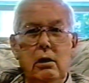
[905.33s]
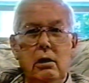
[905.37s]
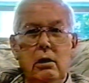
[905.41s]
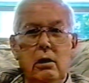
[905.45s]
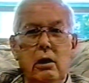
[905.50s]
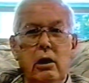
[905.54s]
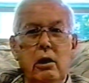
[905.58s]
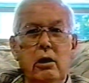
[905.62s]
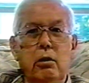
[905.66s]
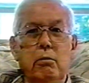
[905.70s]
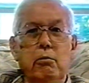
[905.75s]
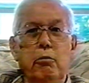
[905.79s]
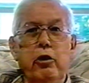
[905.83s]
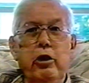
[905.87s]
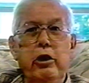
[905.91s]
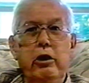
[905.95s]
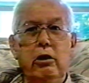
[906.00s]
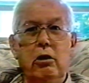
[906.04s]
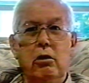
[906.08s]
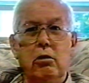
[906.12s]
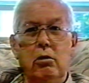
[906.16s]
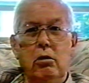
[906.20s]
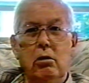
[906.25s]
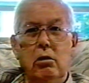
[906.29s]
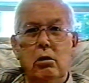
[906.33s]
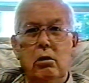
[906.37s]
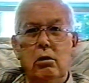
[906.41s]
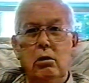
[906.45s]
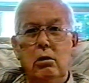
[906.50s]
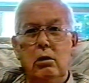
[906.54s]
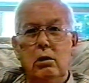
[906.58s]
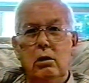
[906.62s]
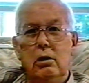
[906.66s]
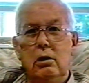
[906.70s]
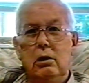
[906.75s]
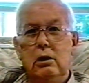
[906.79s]
in the Marine Corps
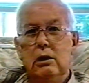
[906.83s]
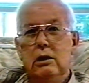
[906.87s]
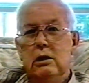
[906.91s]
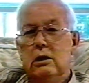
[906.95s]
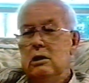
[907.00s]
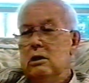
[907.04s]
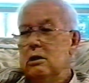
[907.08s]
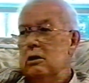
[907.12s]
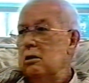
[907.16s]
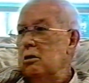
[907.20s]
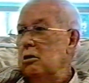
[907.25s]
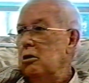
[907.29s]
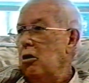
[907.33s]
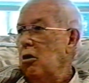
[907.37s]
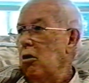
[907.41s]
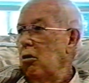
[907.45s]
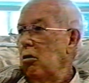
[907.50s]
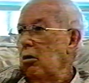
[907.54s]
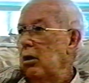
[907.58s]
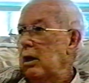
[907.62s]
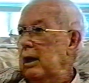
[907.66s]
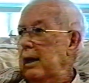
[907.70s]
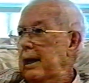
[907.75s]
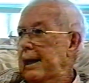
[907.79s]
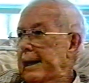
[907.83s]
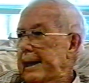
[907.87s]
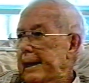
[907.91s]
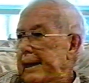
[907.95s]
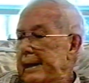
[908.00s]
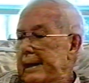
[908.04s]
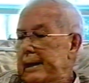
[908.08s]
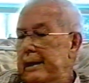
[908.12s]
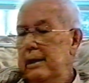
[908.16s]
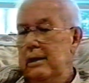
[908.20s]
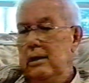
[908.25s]
is called a head.